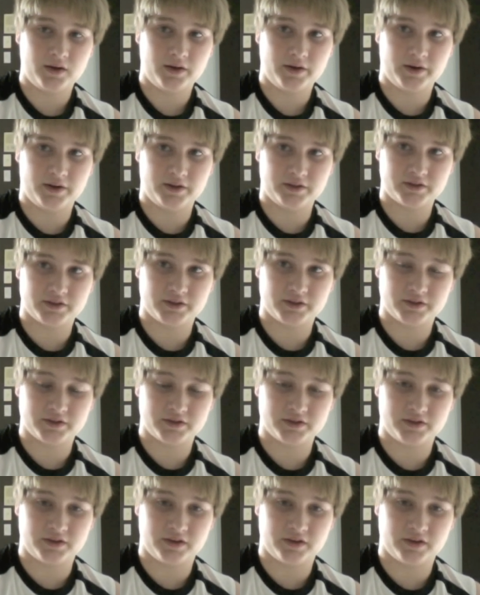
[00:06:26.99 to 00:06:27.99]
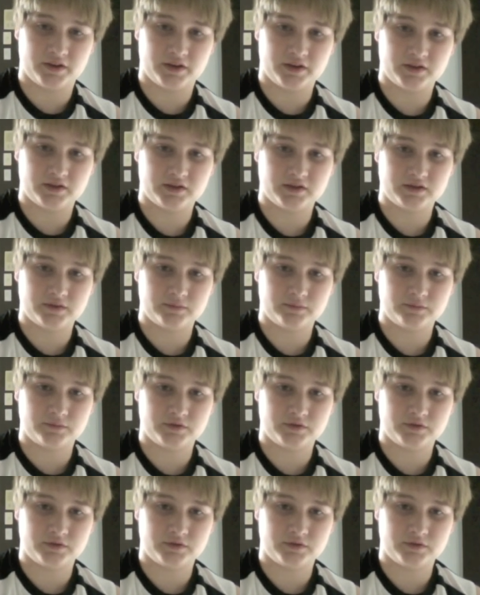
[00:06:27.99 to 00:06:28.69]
and it turns into this.